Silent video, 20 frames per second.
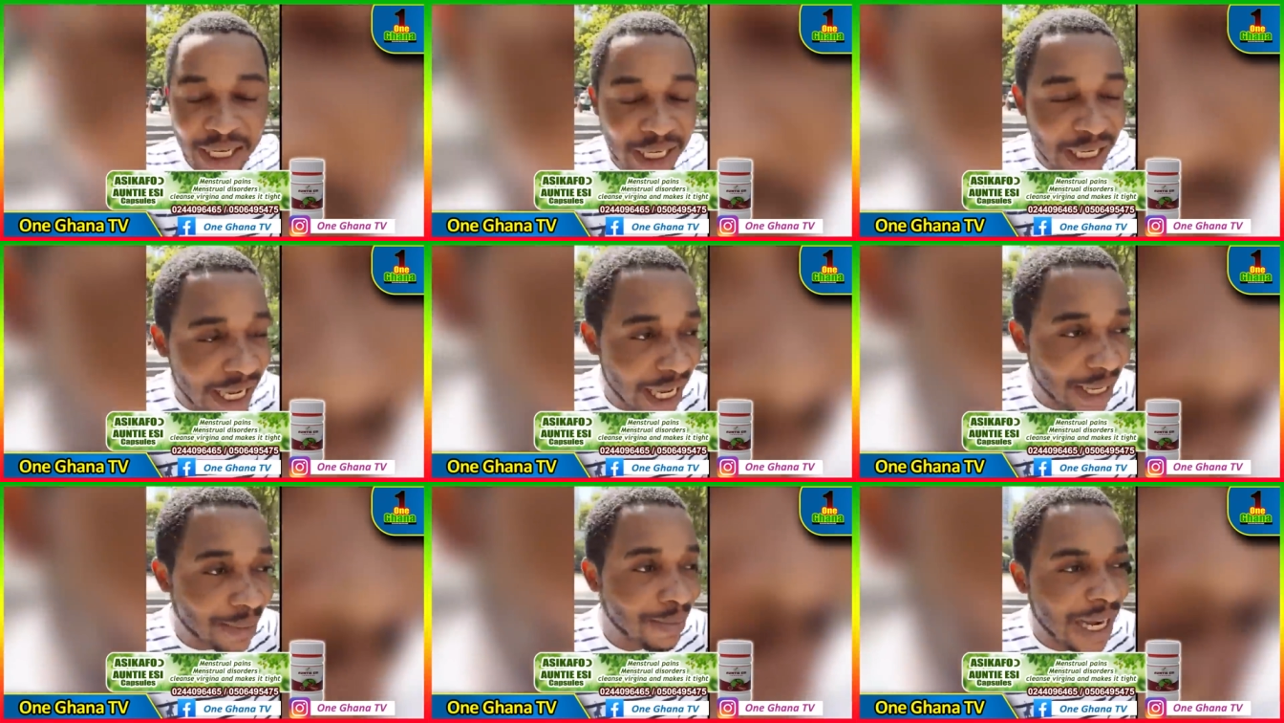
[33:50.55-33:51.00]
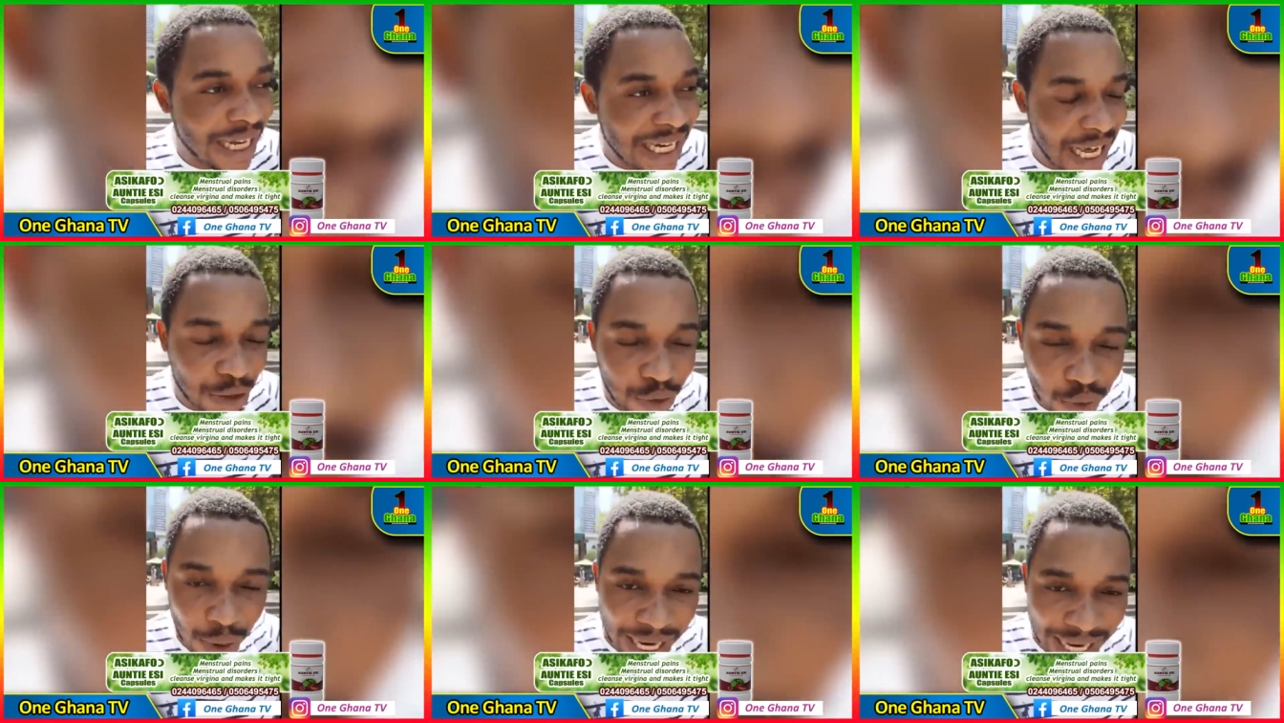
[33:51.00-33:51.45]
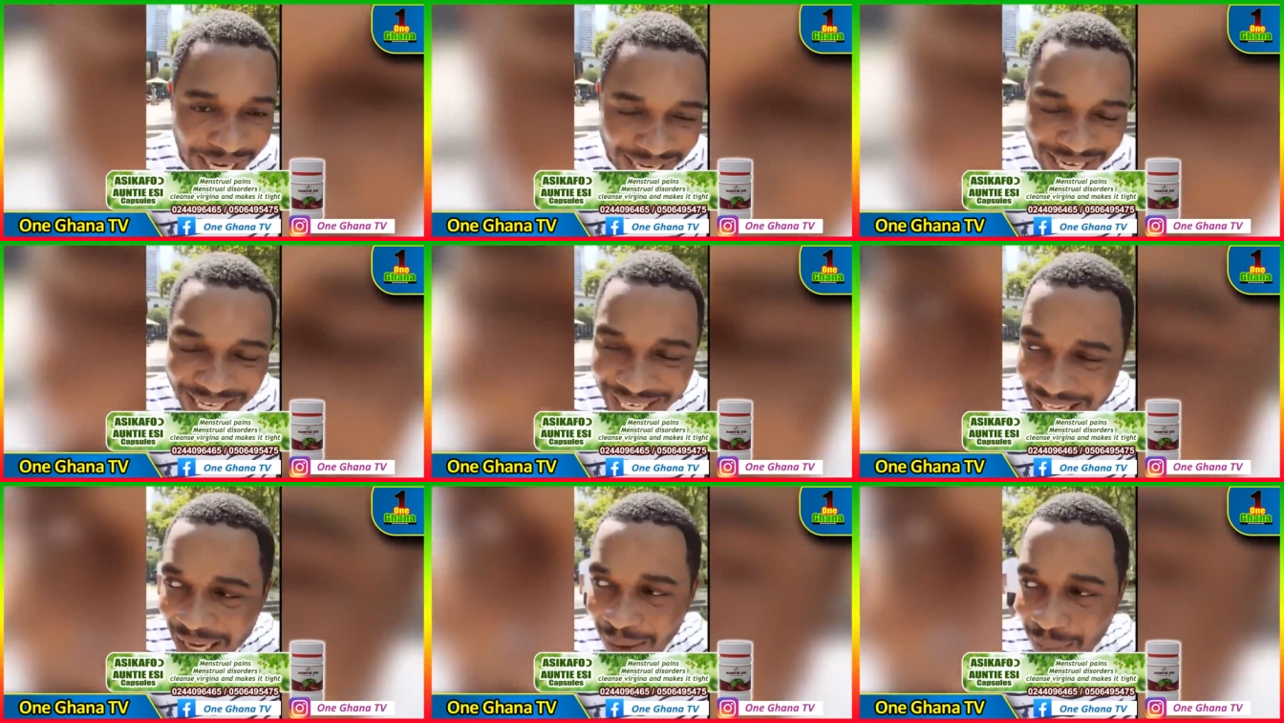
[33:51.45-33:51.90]
That's why a
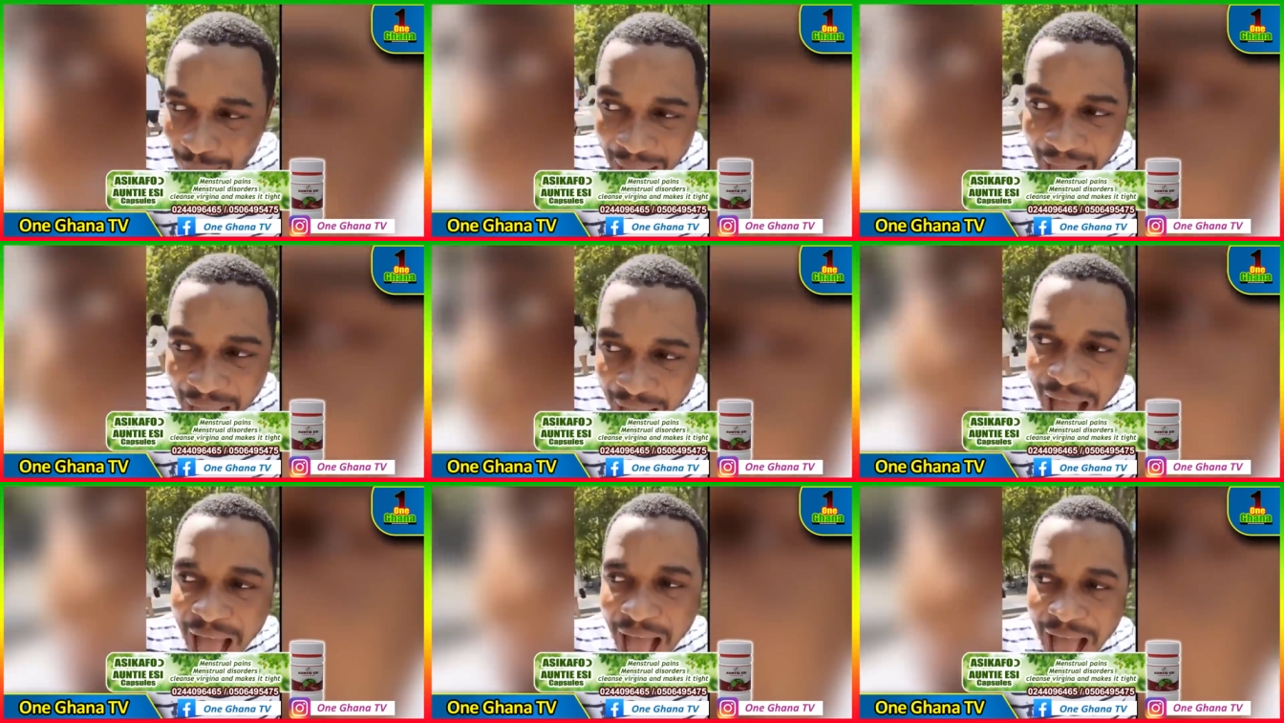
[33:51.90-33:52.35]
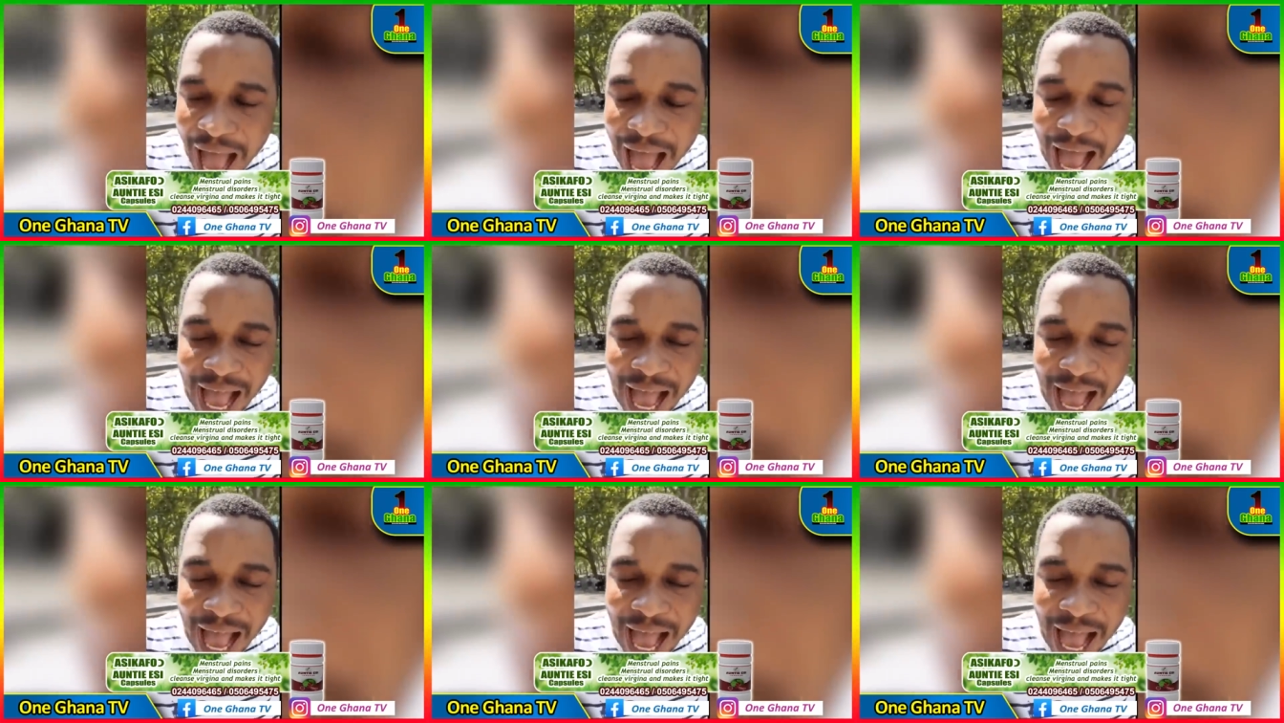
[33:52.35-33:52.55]
clear pa.